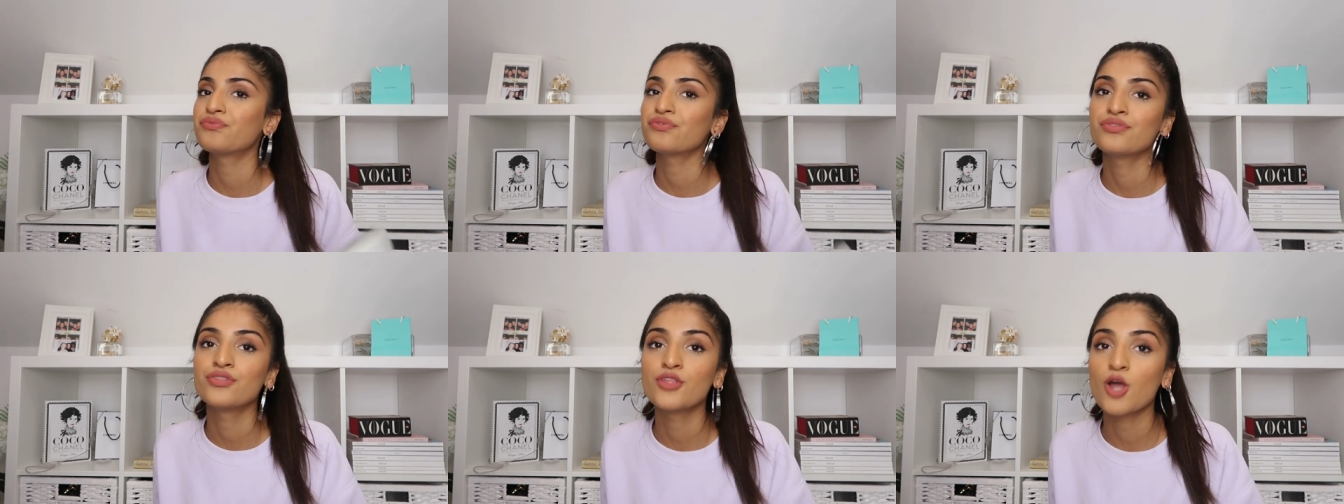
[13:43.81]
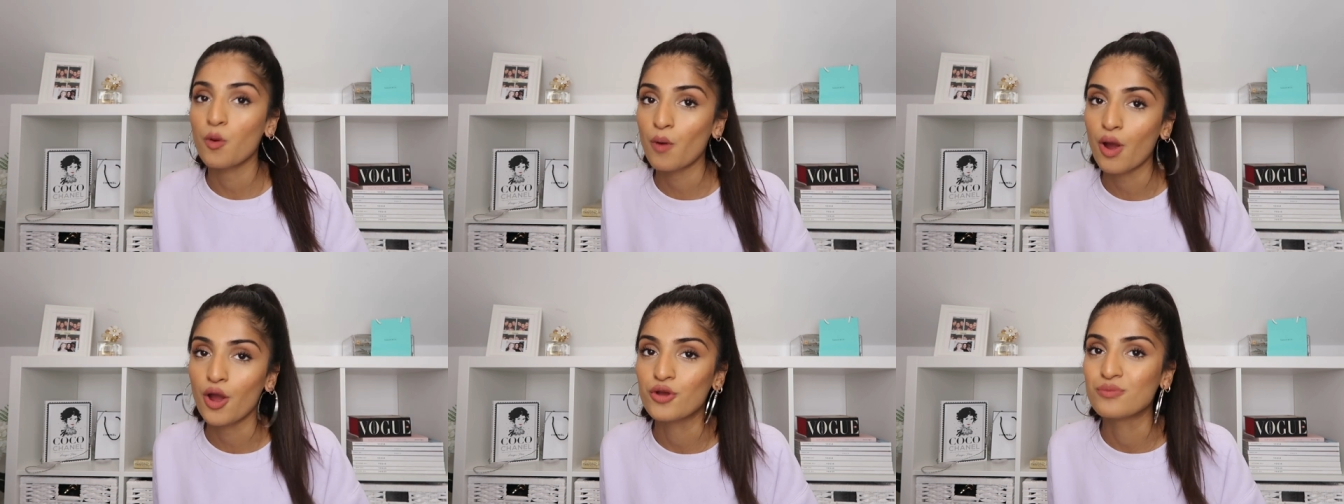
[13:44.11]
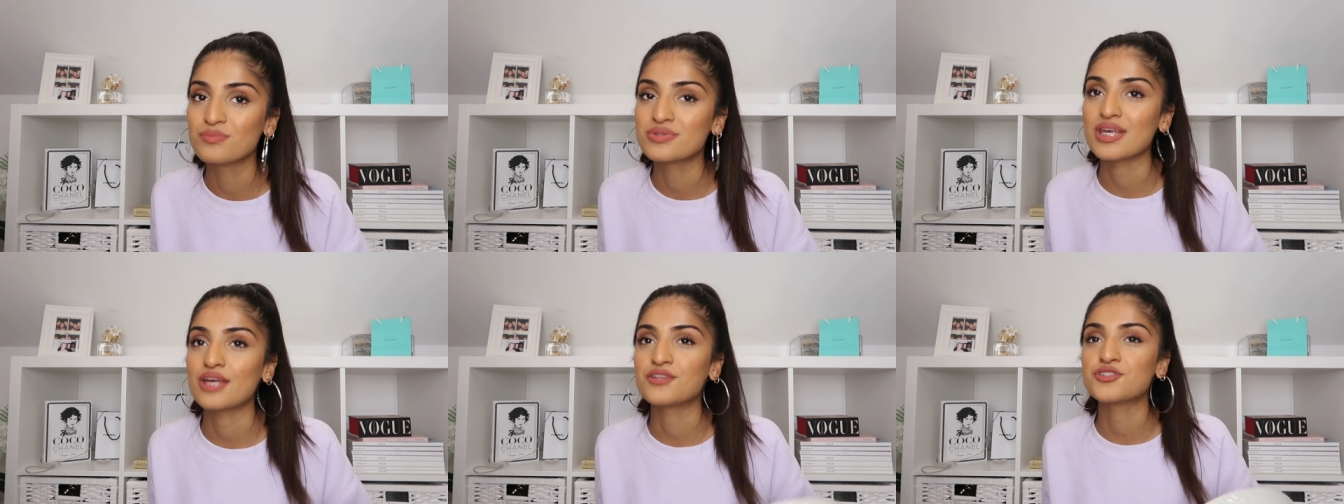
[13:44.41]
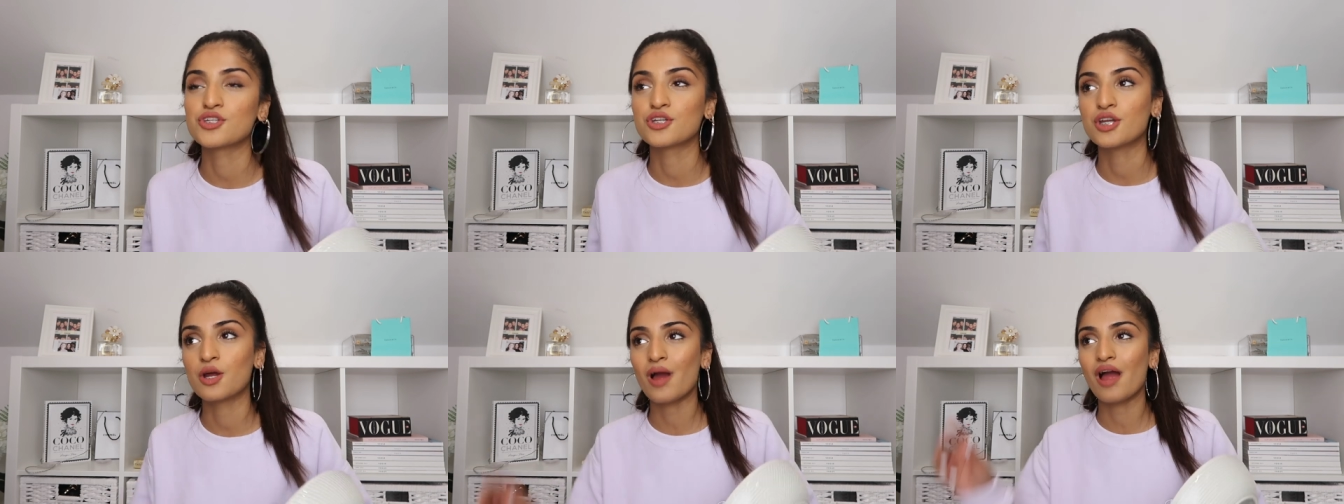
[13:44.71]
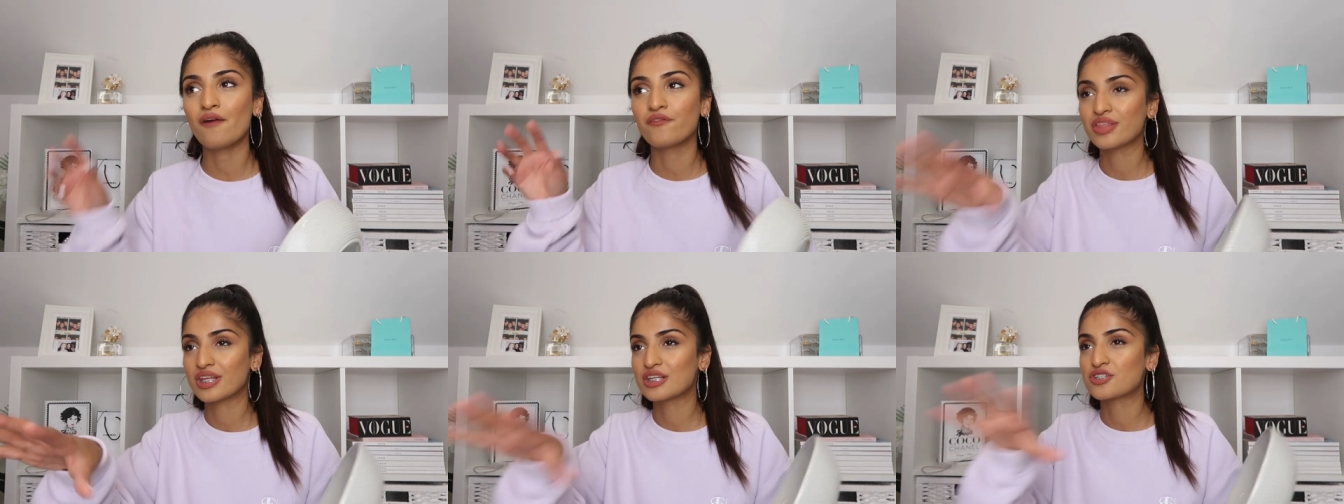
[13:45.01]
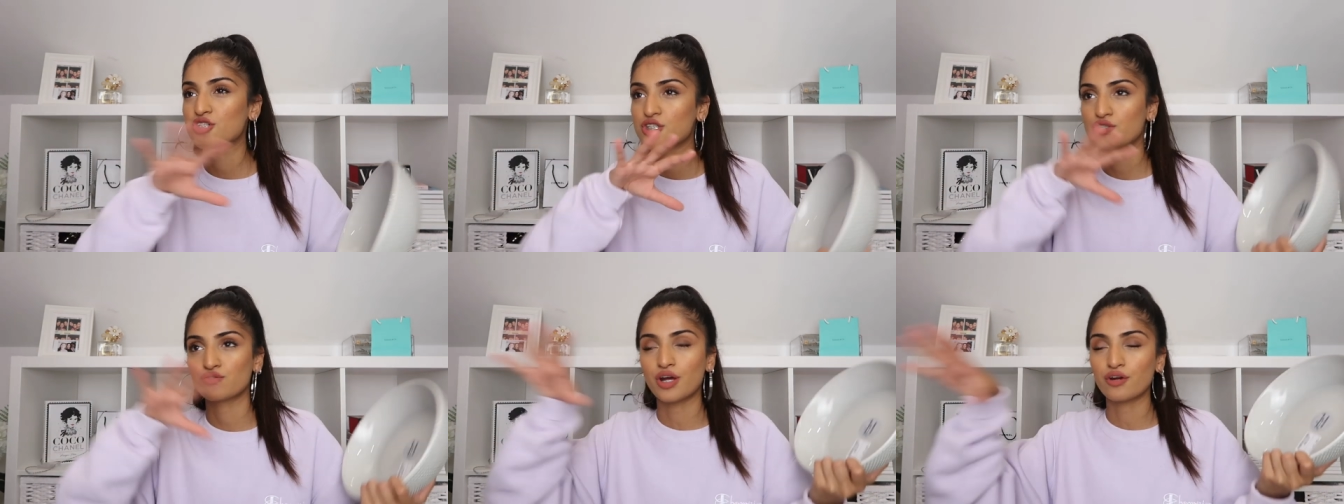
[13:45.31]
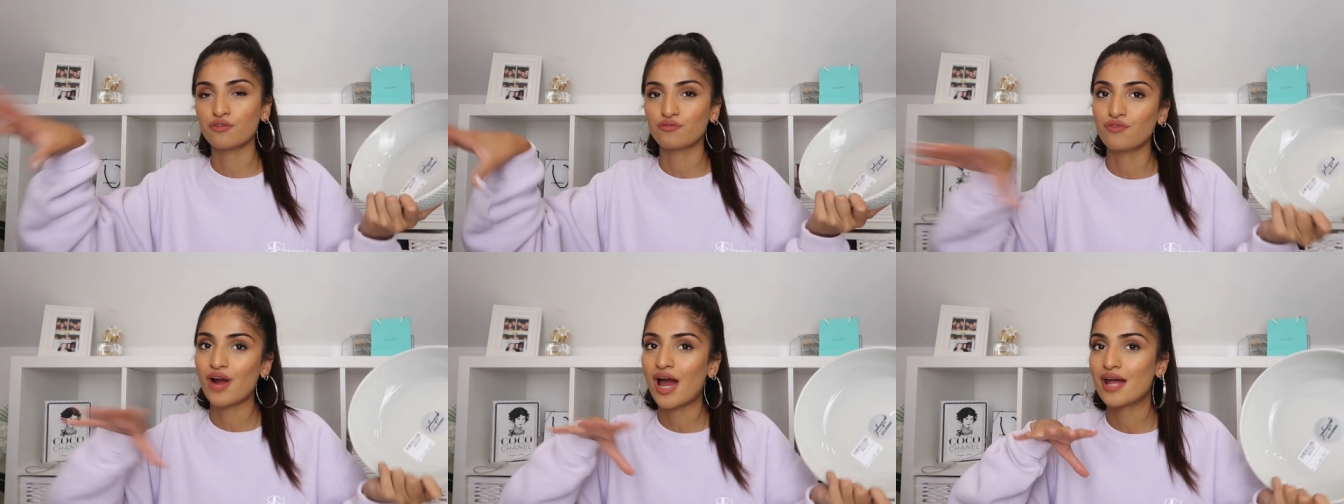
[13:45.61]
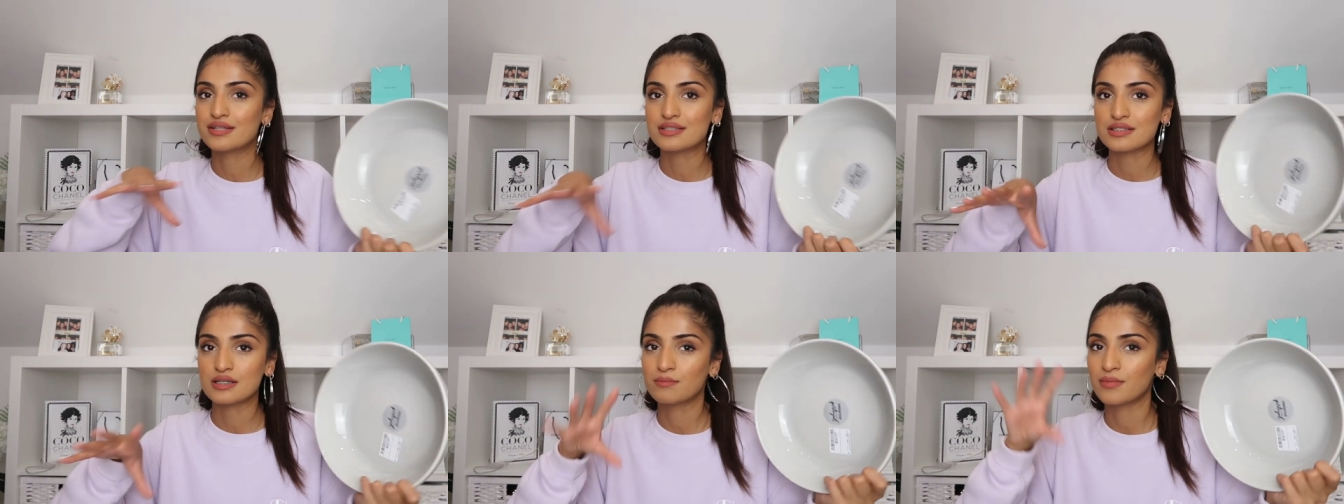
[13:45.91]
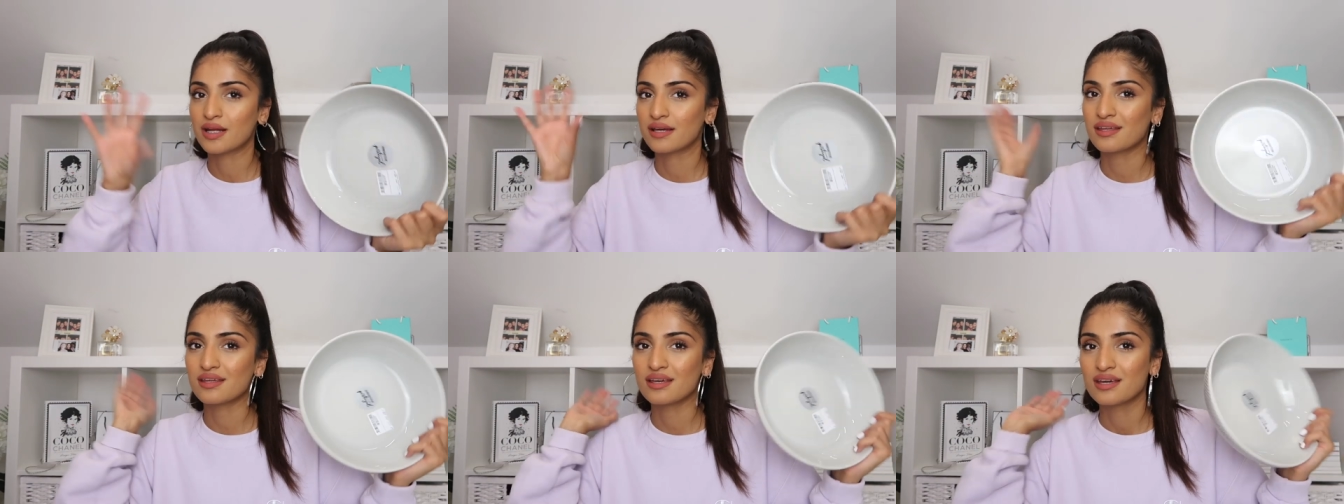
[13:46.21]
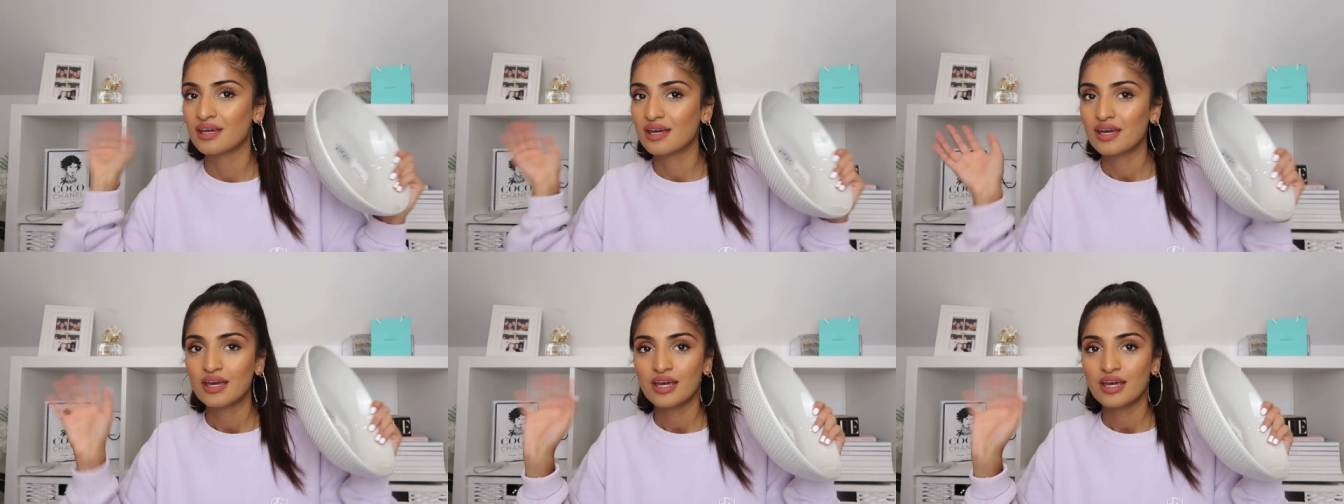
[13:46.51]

no HomeSense, you know everything's just like random, like